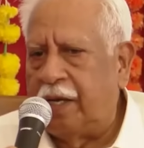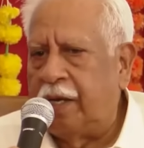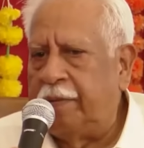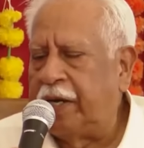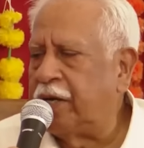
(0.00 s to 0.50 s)

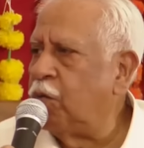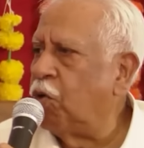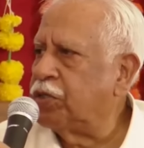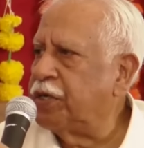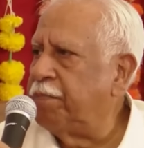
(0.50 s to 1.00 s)
an American
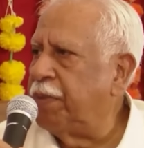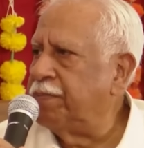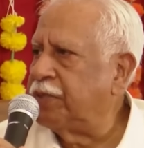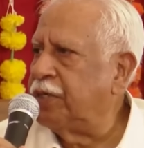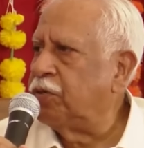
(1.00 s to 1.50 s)
warship
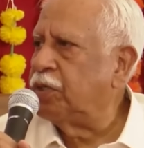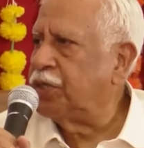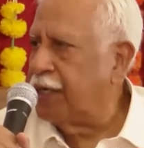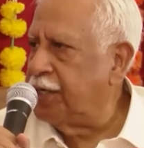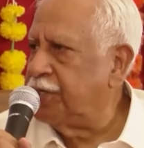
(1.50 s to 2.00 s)
bumps into a
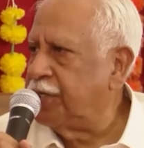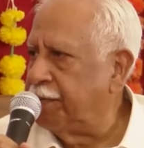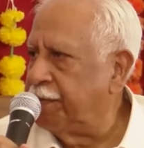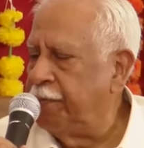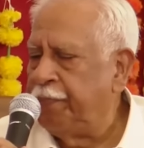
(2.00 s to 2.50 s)
Chinese ship.
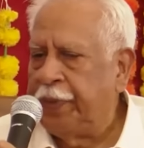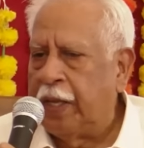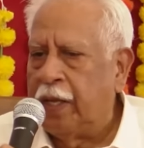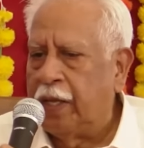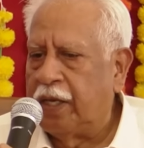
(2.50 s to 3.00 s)

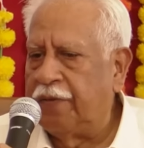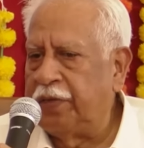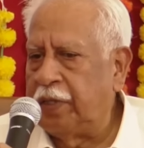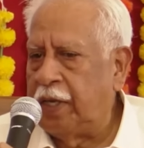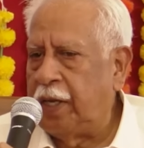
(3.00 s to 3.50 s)

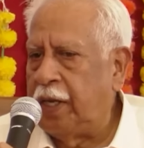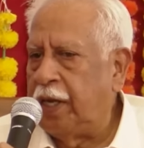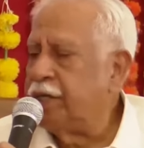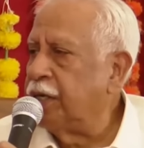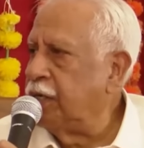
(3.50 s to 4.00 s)
Given the
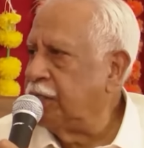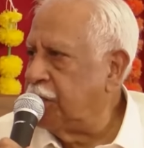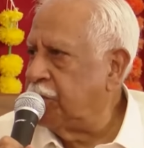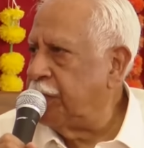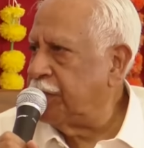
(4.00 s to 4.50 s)
internal
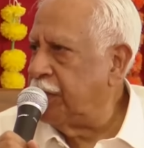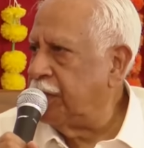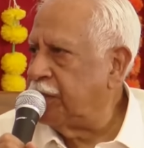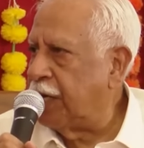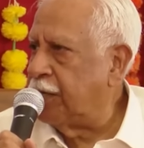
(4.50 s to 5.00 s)
situation
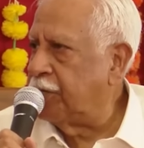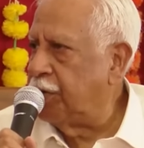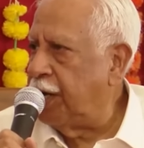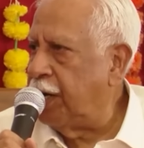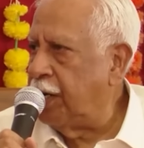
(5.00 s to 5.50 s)
in China
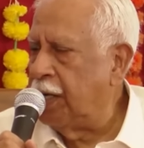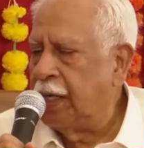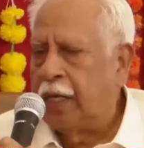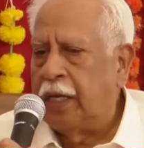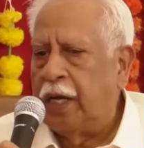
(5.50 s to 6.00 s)
today,
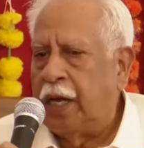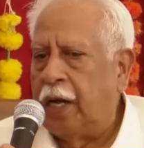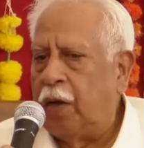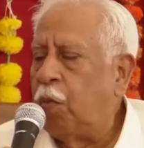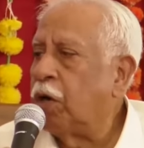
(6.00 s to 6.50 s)

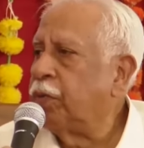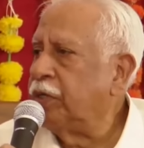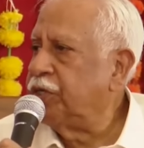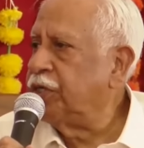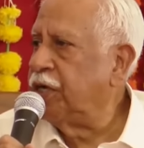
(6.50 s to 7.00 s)
what will
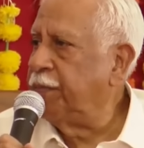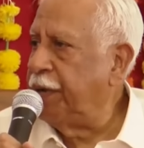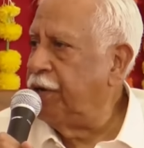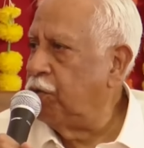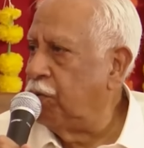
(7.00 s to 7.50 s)
Xi
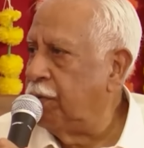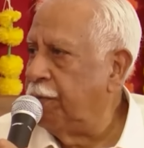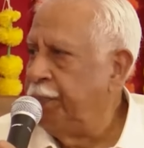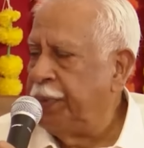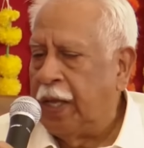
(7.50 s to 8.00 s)
Jinping do?
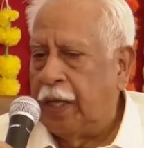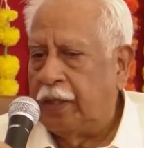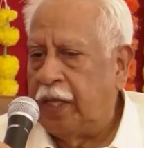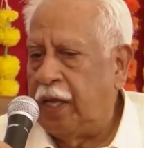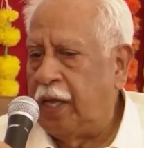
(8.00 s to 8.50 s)

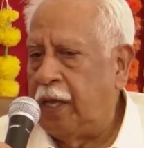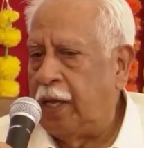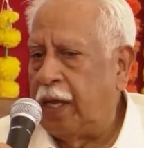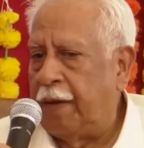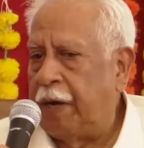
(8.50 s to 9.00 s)
The
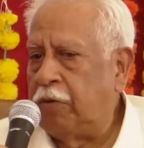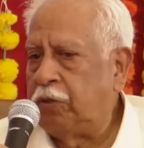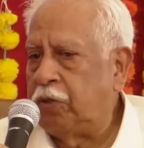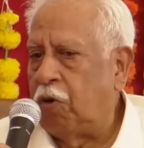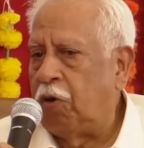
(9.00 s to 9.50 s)

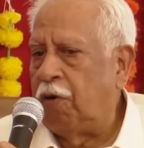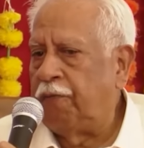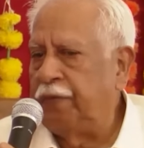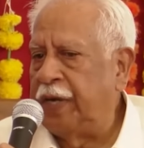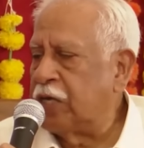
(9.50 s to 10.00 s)
amount
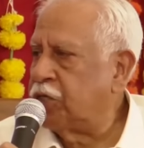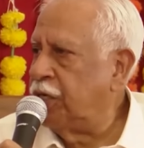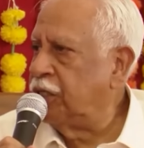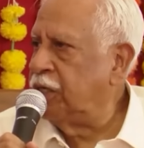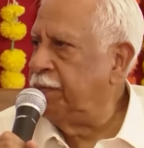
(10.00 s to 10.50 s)
of
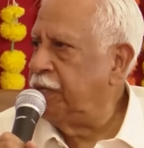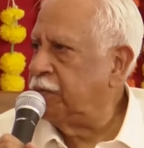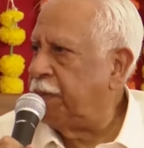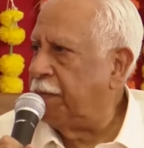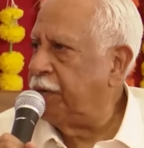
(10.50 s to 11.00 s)
nationalism he's
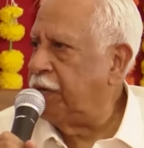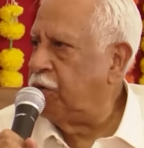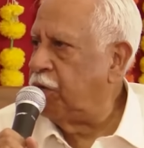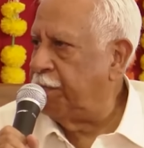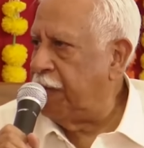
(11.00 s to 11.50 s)
pumped
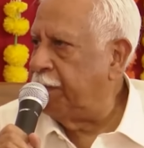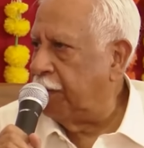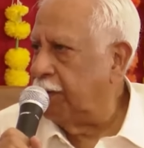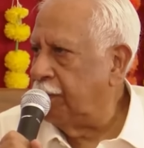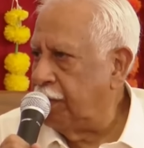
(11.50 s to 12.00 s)
into the
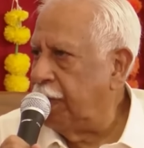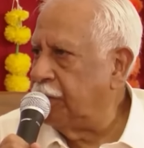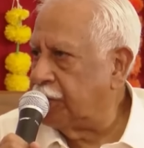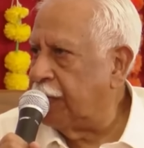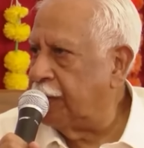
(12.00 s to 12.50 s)
people in
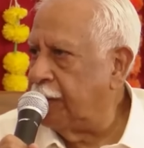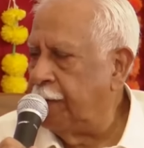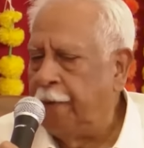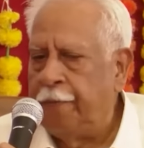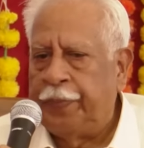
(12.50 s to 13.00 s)
China
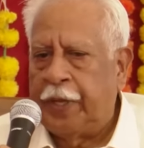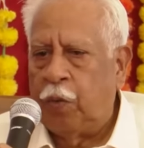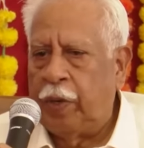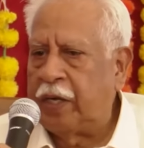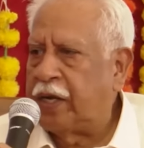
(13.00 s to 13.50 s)

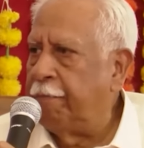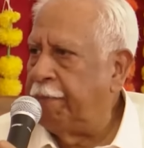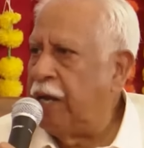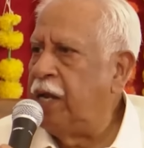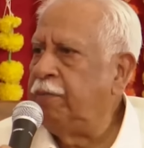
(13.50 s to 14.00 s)
will
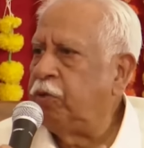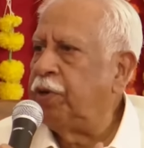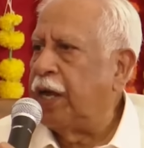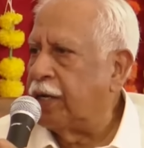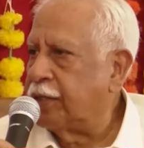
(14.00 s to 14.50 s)
compel him to
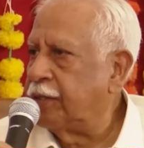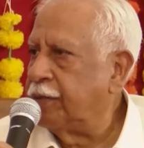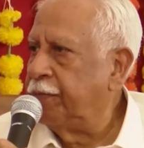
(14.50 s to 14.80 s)
react.